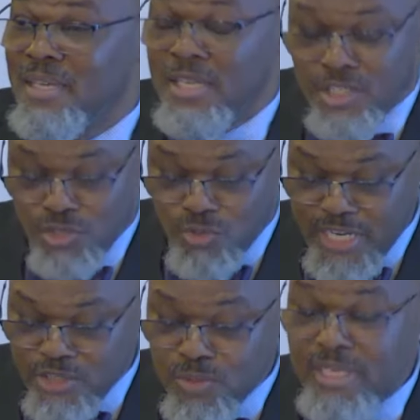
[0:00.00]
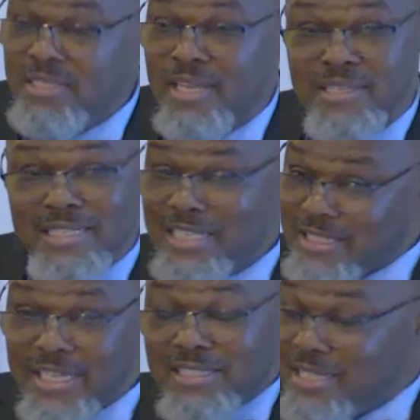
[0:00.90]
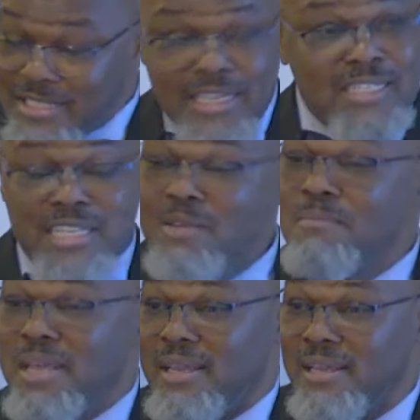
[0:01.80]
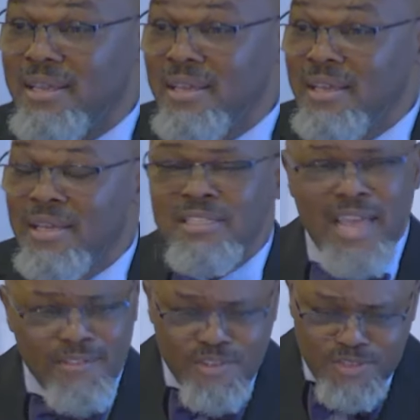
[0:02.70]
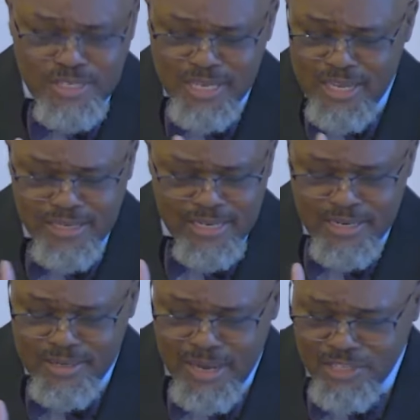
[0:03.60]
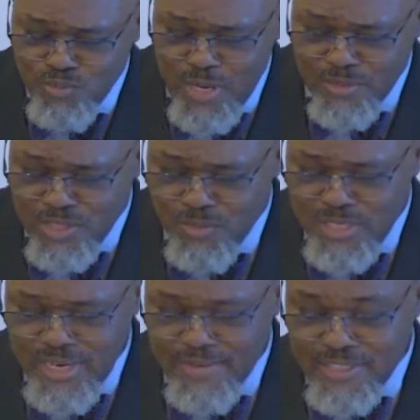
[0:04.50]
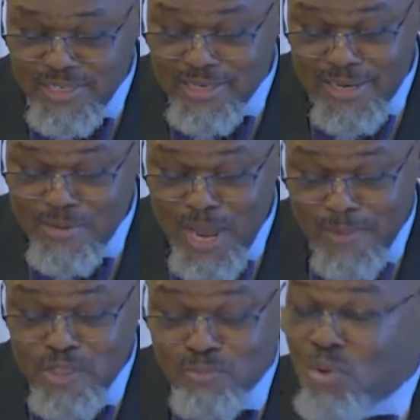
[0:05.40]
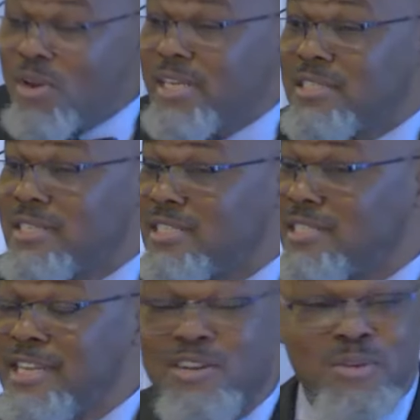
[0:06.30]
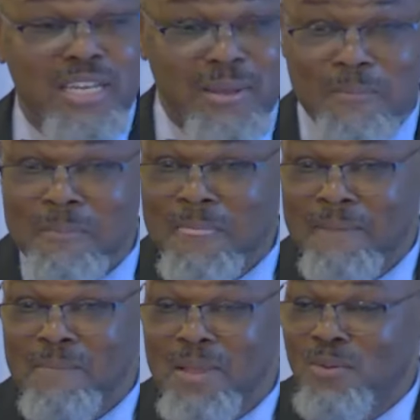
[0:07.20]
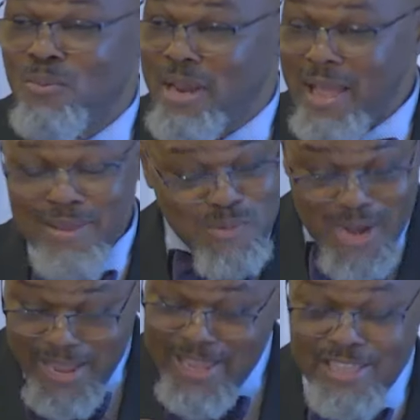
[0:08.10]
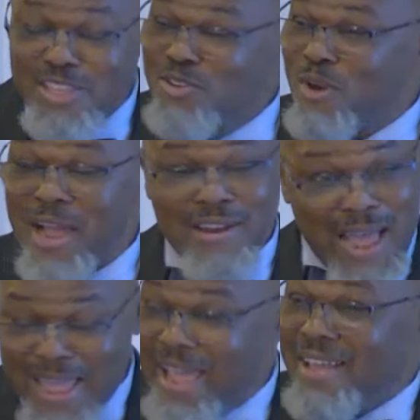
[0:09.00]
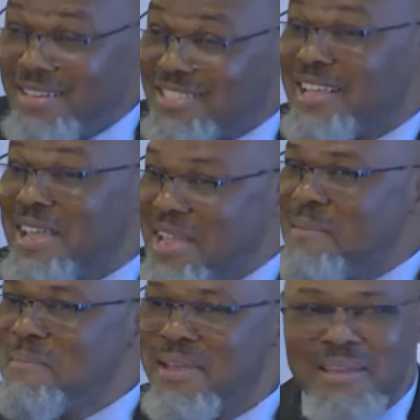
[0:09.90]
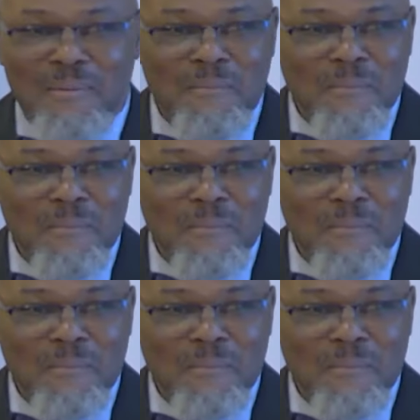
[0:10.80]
So this is what he said. This thing is in me. David said, it in, I read somewhere, David said, I was born into this iniquity. When I hit the ground, I had this thing in me.